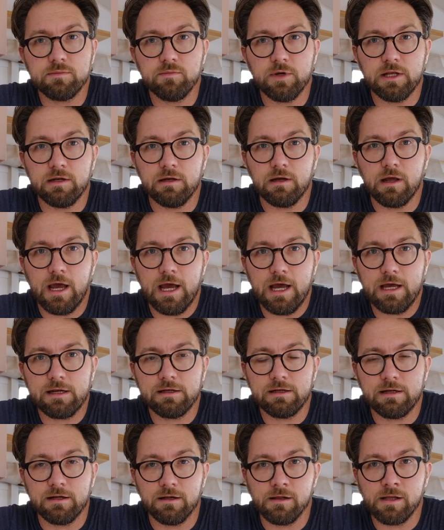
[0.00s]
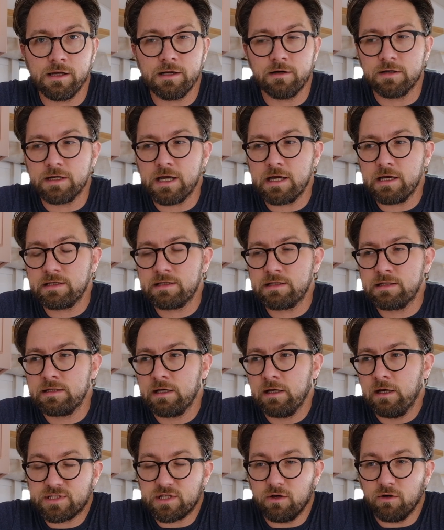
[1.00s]
been added at a later date.
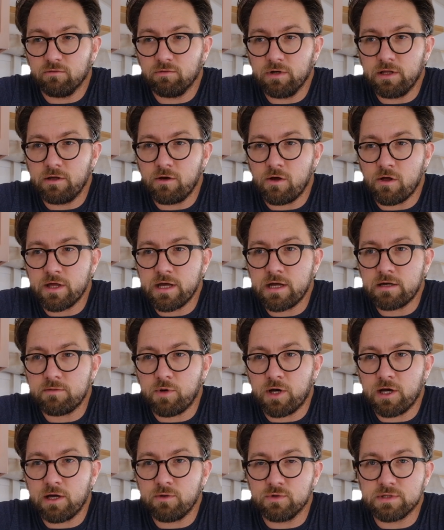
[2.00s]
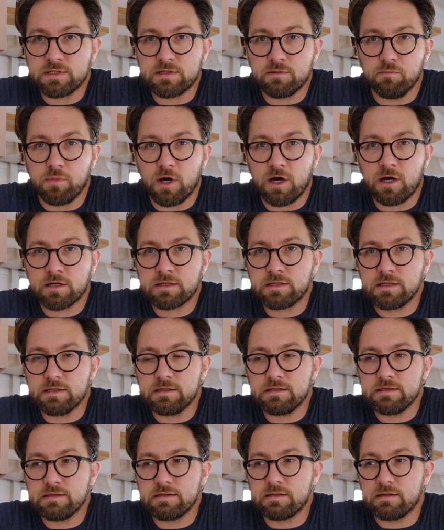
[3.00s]
So really all I had to buy was some
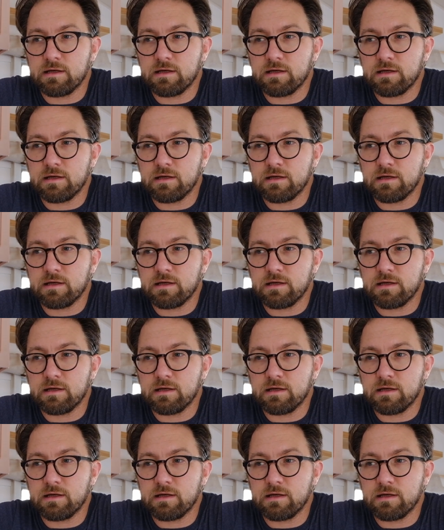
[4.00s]
boxes